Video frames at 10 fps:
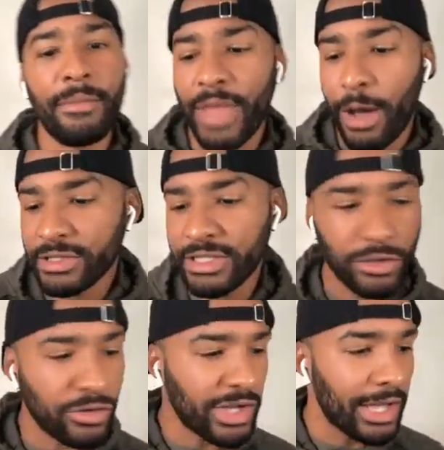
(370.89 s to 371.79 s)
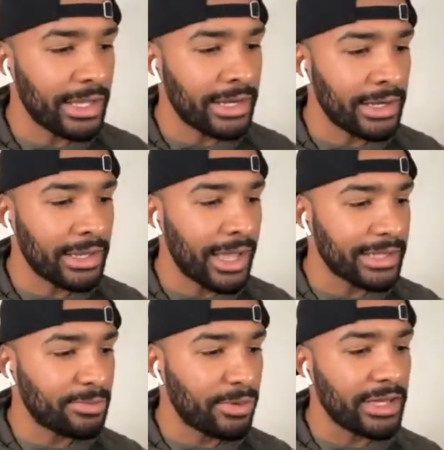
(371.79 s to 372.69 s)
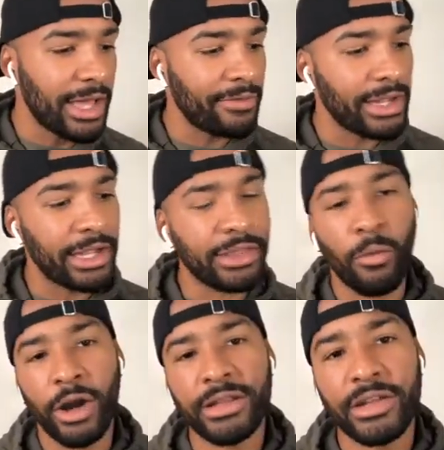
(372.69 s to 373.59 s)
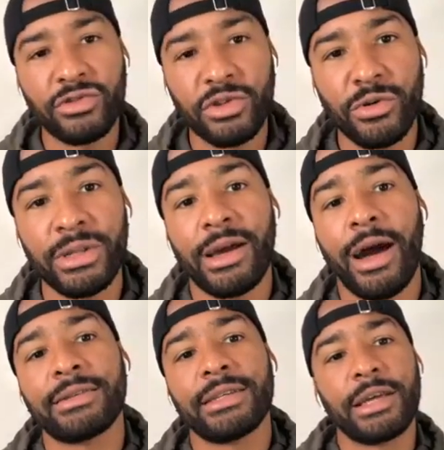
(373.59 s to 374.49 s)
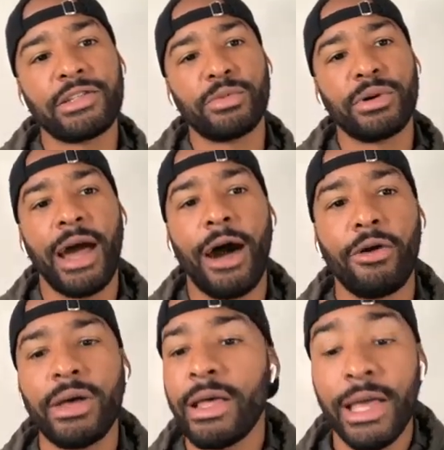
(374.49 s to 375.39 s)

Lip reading: That was huge. And that's pretty evident in the work that you do and the content that you put out,